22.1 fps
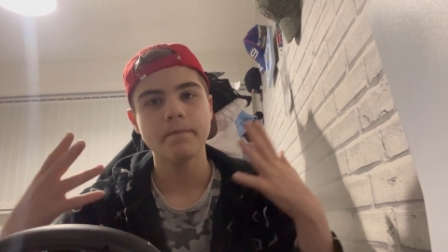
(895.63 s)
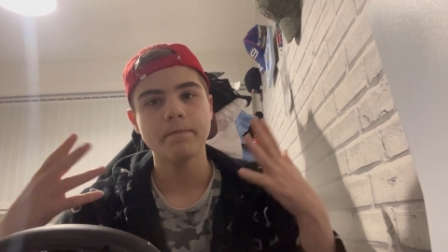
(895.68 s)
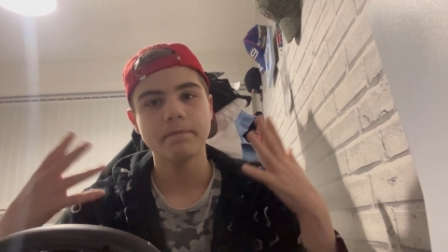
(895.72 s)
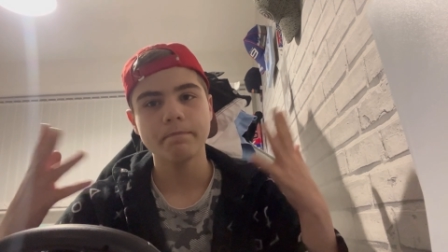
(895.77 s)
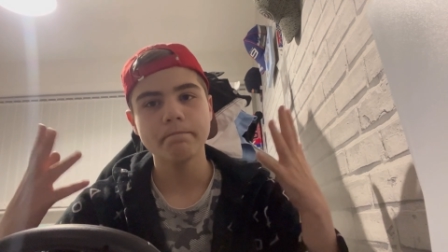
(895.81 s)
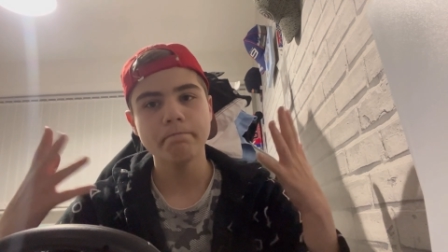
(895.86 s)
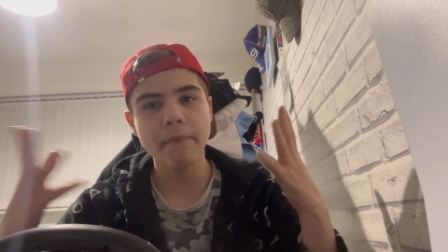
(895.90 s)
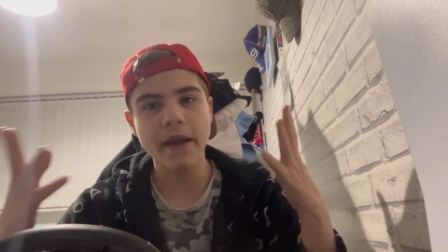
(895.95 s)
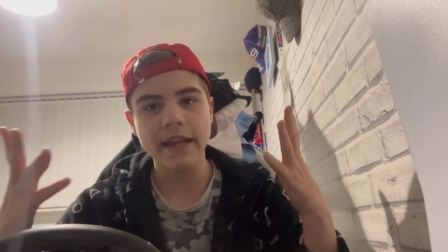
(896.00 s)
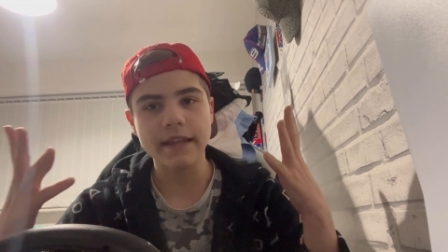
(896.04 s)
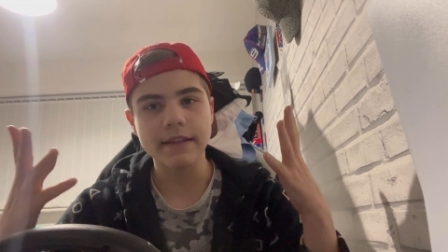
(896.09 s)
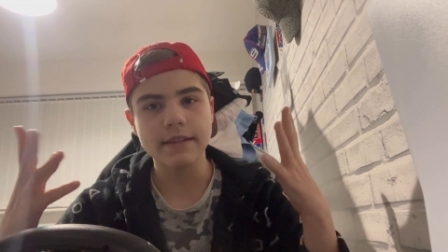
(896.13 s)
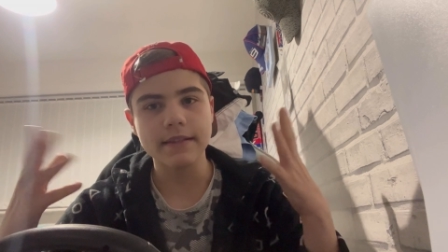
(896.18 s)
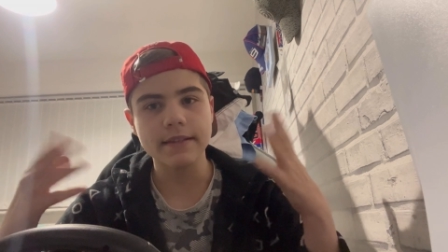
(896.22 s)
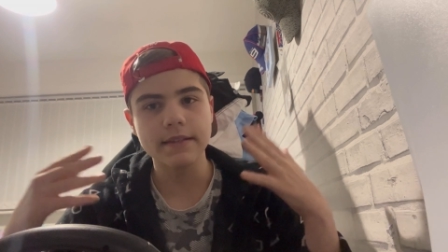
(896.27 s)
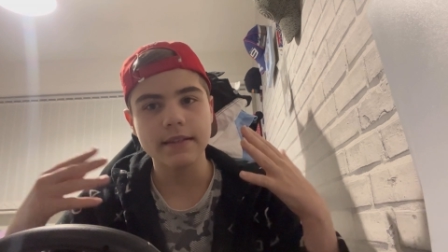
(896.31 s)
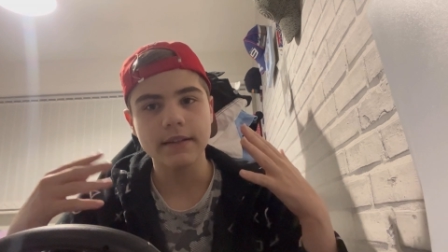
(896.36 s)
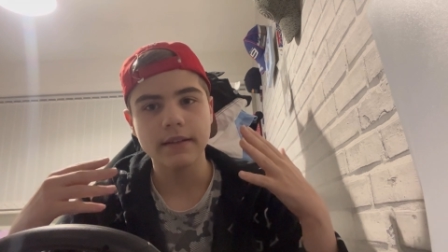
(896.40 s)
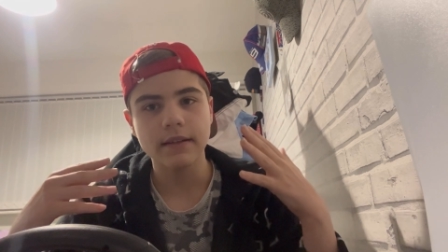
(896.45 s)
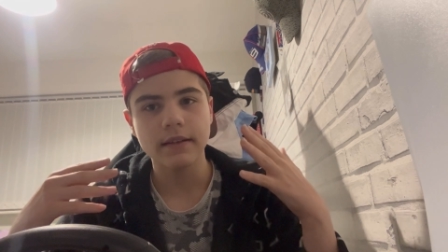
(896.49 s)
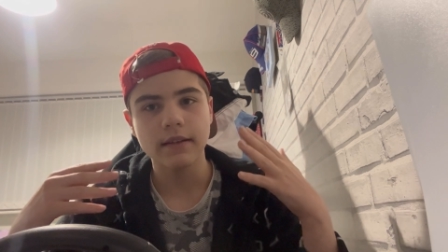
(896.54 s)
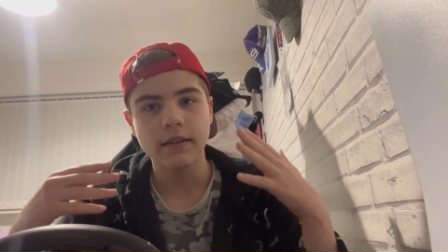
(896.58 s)

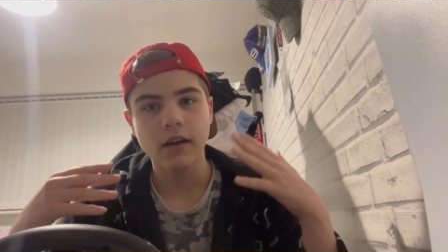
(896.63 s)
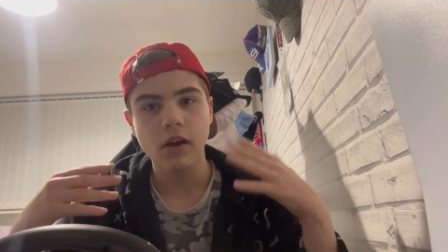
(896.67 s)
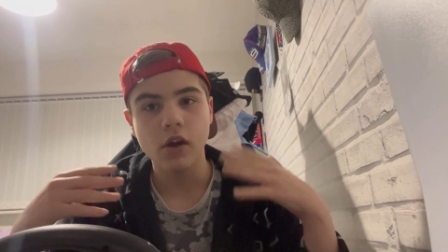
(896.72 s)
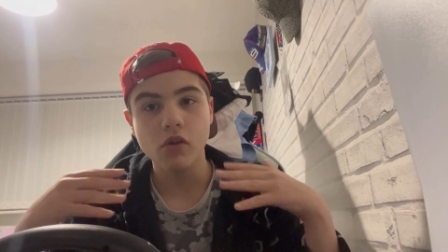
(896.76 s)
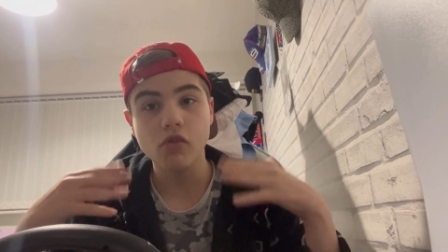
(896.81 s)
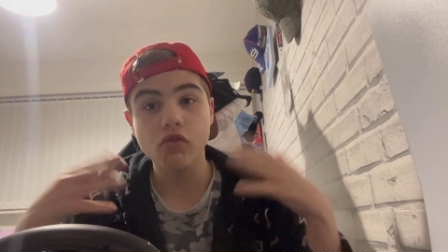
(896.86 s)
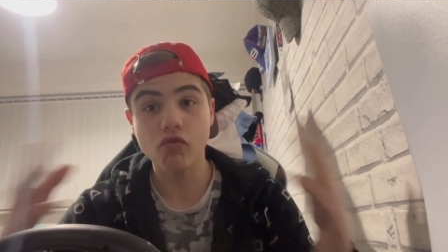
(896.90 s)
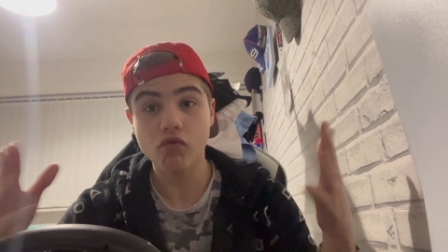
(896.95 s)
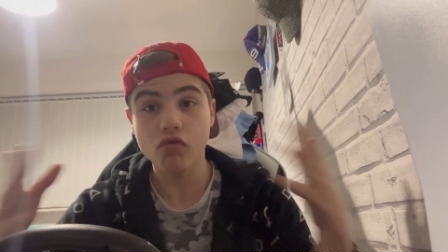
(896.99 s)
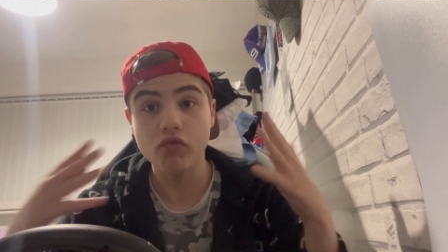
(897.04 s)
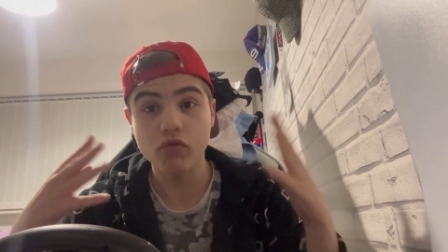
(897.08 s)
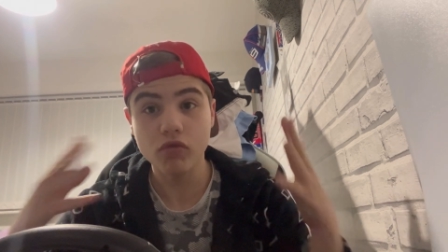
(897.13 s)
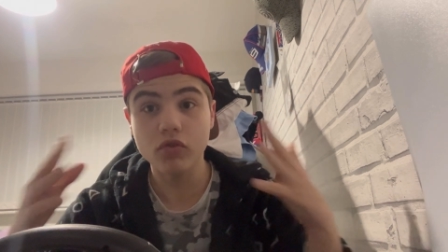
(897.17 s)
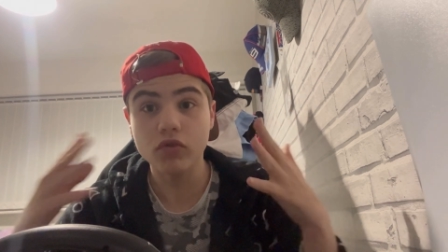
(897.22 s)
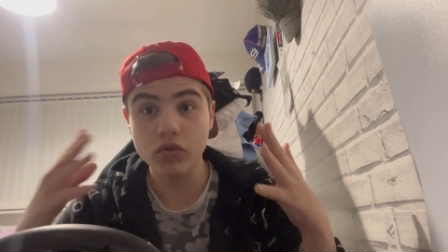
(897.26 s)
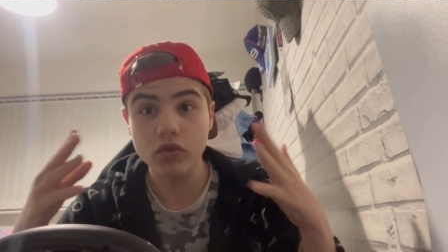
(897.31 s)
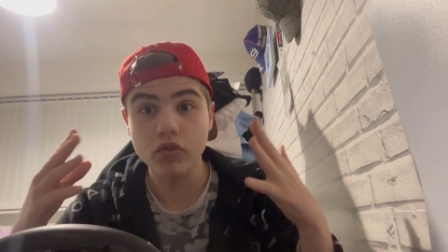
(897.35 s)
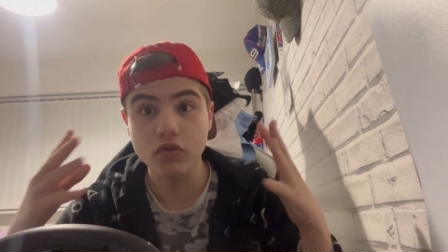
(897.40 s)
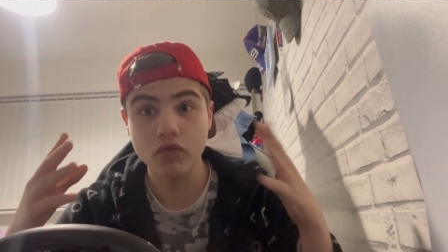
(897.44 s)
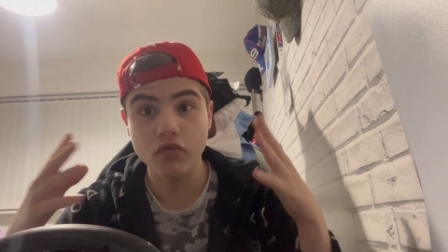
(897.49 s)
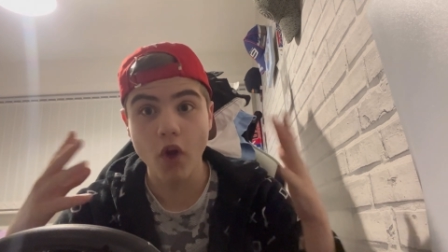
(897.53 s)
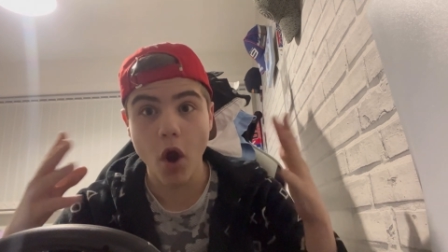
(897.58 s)
mate,
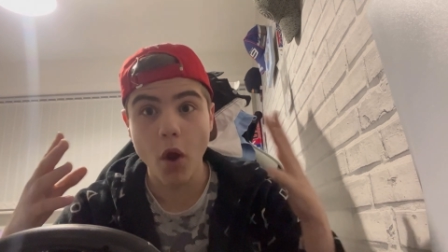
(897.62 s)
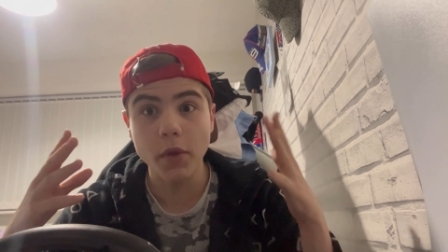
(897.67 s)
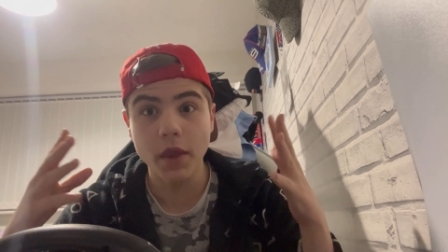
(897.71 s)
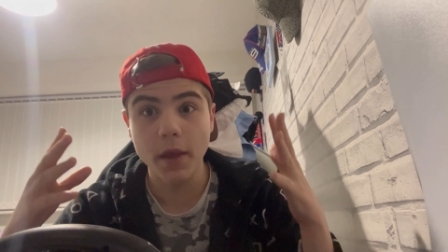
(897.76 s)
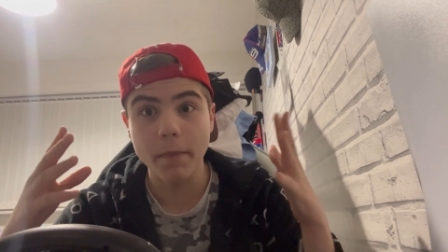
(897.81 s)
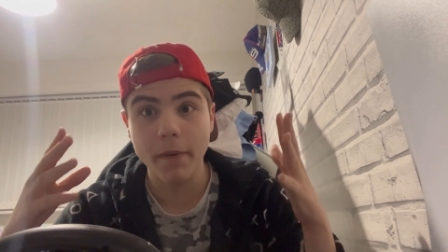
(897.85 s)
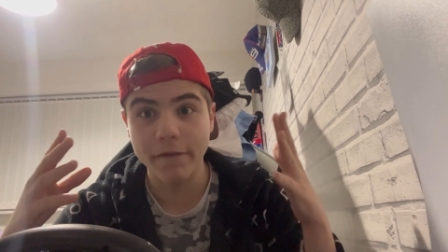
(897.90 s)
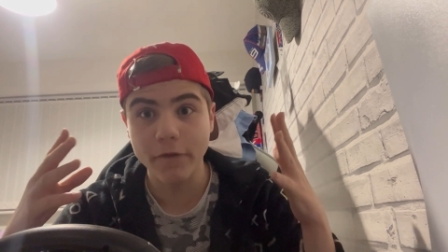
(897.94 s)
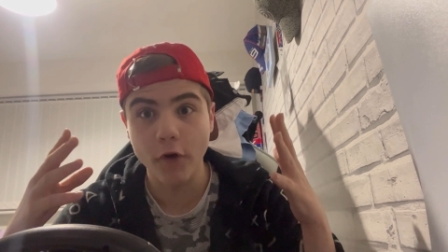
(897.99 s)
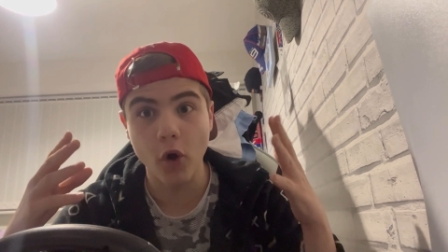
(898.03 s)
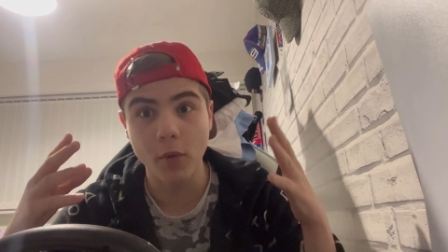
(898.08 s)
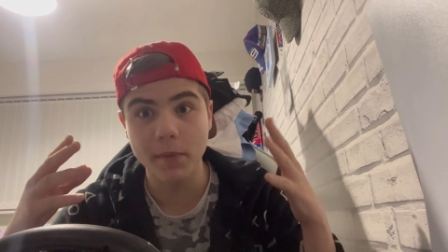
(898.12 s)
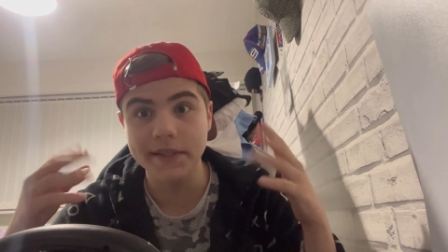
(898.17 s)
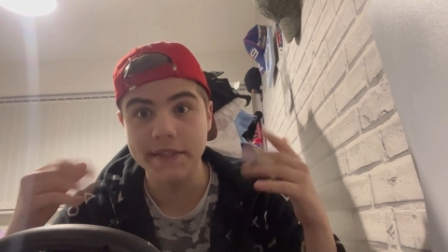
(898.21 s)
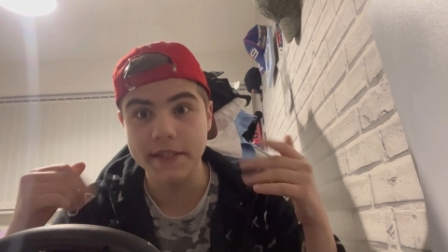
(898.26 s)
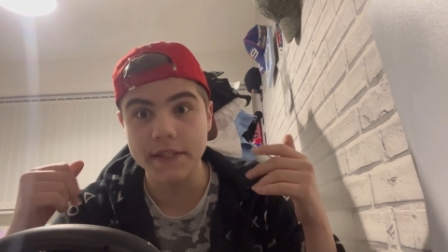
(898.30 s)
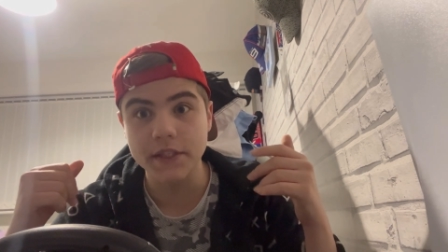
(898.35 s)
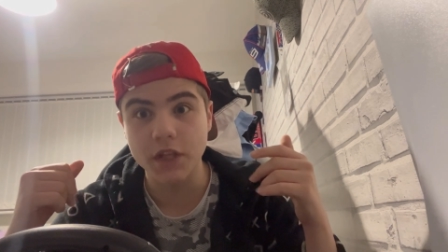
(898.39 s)
grow your performances